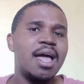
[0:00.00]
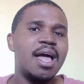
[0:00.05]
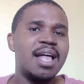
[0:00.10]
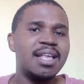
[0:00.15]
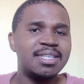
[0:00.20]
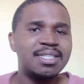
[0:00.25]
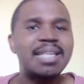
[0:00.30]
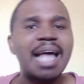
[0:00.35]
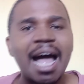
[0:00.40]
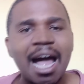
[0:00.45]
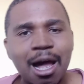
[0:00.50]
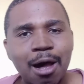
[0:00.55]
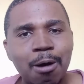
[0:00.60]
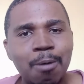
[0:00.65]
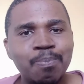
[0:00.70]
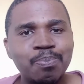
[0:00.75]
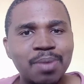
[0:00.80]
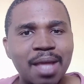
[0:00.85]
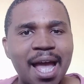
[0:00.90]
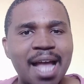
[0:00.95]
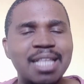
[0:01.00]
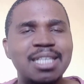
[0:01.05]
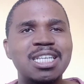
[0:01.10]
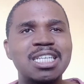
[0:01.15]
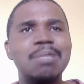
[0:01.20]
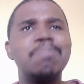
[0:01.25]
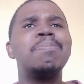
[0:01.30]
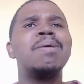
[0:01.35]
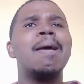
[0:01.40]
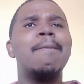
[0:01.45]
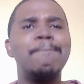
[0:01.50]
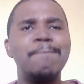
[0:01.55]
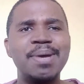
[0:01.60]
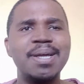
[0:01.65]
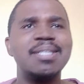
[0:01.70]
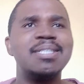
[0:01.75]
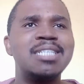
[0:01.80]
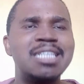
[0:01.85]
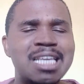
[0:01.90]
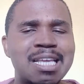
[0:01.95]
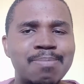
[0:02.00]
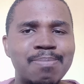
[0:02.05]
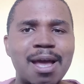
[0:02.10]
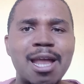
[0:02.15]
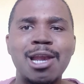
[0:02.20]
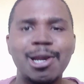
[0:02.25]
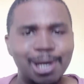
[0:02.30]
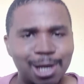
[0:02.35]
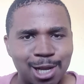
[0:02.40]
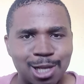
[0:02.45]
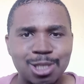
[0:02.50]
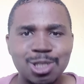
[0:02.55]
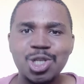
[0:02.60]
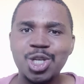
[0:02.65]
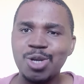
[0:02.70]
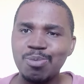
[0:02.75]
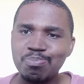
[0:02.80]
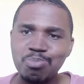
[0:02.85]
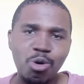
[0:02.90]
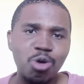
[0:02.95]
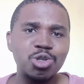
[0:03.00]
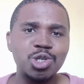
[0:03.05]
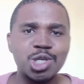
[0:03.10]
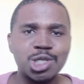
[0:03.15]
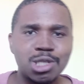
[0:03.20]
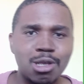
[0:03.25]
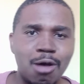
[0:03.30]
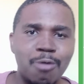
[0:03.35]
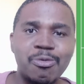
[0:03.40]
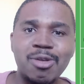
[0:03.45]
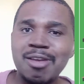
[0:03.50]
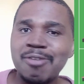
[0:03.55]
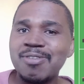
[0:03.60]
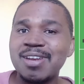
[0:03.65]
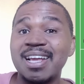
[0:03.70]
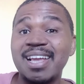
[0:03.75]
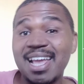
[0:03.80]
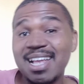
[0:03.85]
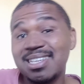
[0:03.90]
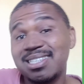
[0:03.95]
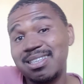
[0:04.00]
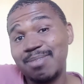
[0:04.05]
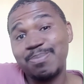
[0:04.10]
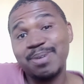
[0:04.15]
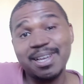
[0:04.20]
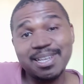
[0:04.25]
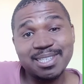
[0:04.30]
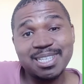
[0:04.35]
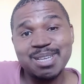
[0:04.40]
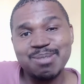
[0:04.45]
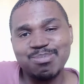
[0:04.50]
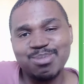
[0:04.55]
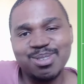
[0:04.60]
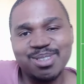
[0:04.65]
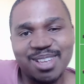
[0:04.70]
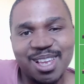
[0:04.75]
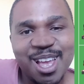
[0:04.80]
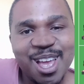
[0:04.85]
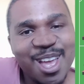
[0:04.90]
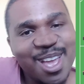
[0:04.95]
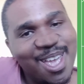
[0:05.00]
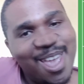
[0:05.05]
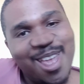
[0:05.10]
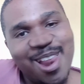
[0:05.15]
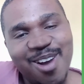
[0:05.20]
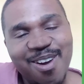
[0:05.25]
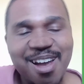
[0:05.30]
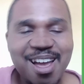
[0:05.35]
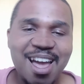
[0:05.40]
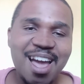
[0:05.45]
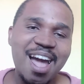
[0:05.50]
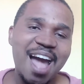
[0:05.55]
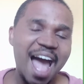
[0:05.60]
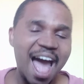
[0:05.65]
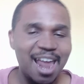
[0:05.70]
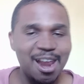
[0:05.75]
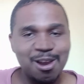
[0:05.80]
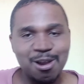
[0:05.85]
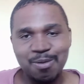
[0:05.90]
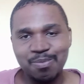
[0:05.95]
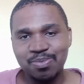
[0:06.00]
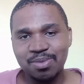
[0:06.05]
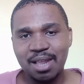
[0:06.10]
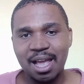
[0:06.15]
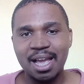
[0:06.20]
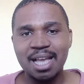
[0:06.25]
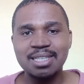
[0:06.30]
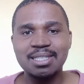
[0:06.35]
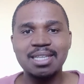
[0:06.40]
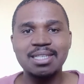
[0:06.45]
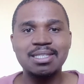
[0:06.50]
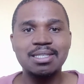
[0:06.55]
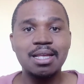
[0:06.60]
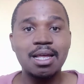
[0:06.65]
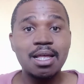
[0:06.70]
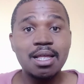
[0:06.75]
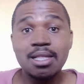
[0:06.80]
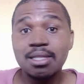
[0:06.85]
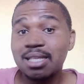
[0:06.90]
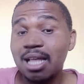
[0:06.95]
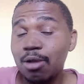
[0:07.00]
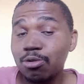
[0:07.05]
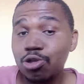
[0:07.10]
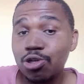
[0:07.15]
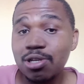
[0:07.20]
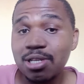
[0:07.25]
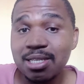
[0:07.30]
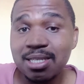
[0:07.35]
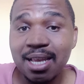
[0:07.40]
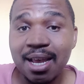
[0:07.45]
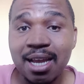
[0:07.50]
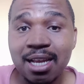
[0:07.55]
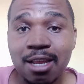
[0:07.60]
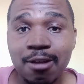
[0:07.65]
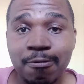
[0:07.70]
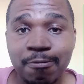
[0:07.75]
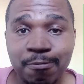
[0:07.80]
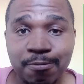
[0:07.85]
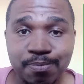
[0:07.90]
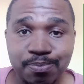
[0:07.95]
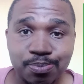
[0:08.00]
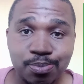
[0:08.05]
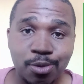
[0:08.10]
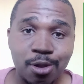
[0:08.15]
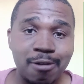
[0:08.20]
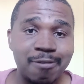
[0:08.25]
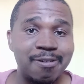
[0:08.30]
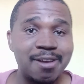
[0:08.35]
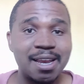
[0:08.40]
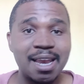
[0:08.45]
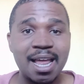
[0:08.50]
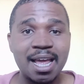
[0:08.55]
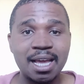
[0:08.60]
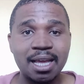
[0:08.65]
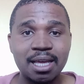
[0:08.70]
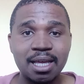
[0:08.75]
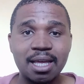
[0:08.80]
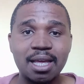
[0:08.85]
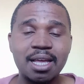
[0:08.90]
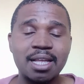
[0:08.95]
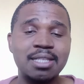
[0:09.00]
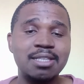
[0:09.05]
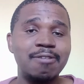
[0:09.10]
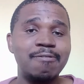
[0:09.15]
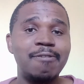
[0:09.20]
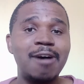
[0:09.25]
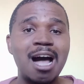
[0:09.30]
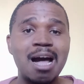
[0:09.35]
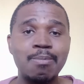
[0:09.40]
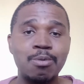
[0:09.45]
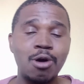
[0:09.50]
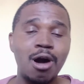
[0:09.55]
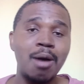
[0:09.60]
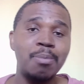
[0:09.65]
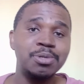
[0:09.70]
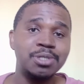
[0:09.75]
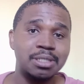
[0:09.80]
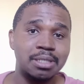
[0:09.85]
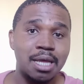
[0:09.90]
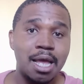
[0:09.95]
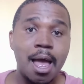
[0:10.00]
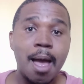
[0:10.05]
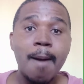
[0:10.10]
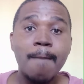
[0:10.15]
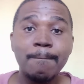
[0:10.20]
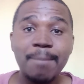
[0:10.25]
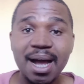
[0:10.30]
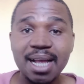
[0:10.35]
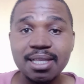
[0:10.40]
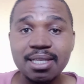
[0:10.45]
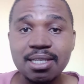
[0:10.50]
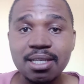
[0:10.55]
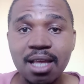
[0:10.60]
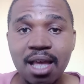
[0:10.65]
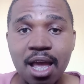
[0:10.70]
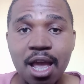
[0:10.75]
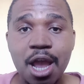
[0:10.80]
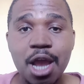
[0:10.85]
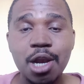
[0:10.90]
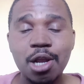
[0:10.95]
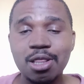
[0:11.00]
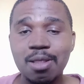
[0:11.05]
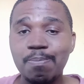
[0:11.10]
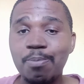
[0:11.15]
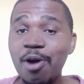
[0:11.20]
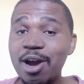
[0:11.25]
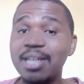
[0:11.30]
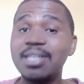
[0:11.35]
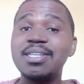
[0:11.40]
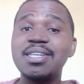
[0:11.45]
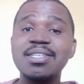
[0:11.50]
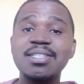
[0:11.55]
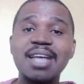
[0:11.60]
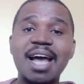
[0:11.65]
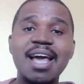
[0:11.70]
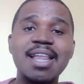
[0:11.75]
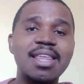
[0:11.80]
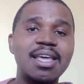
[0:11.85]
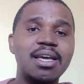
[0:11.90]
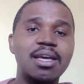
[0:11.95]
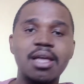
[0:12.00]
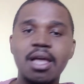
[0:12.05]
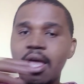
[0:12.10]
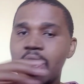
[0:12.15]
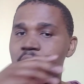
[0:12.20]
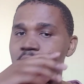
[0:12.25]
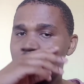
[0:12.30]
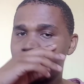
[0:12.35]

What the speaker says: a style and just be a big team and learn to impose yourself even against the bigger teams. You know, I don't know. I guess that's down to you to decide if you feel like it's a viable option. But, you know, the point is, I think